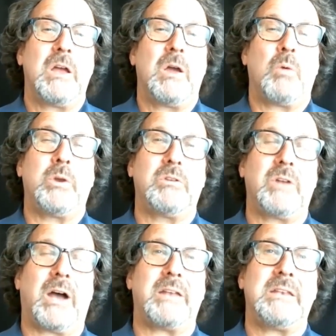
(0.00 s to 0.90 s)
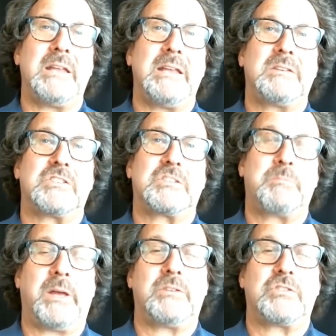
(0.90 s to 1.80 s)
we do not need to
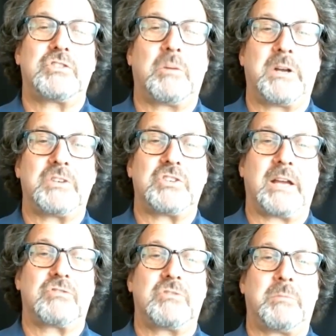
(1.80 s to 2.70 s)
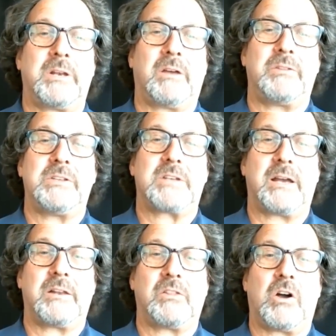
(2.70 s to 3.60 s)
spend so much extra money on these kind
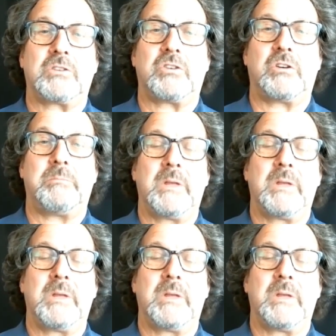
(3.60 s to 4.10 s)
of long-term